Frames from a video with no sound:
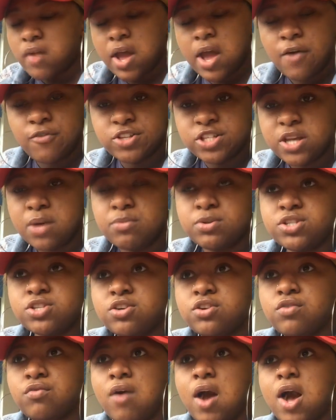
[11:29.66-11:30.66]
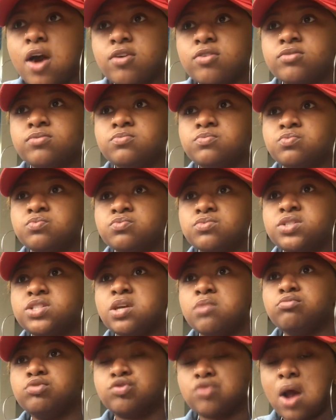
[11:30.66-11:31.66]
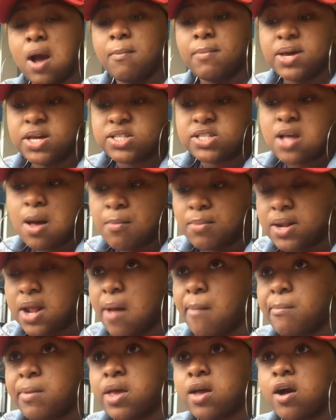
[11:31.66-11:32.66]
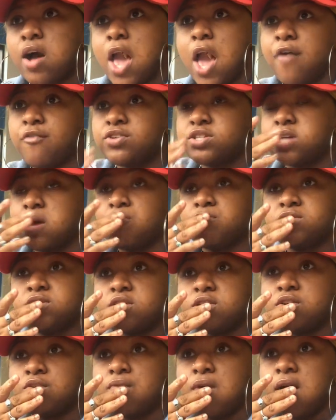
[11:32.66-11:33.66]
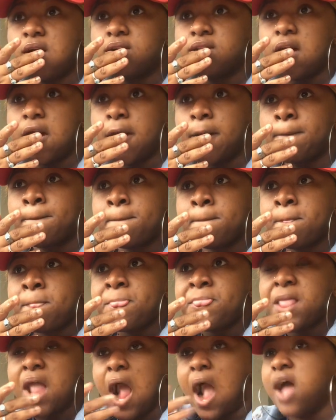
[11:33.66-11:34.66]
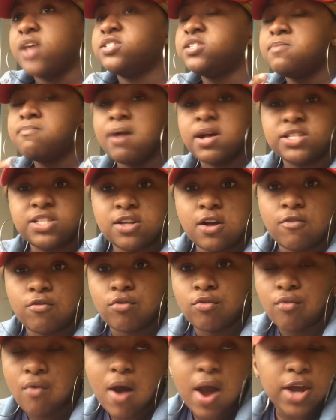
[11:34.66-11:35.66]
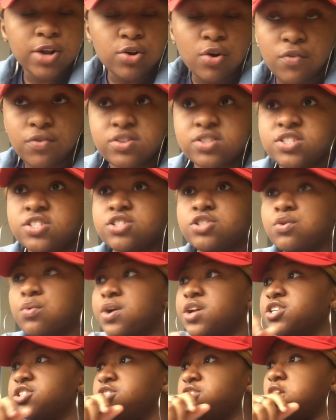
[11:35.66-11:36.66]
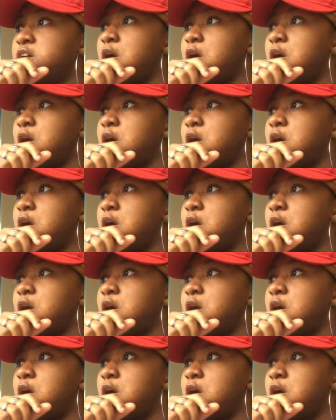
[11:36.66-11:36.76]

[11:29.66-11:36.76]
every time you turn around, some drama is coming at me. Every time you turn around, like, I see myself crying over the situation.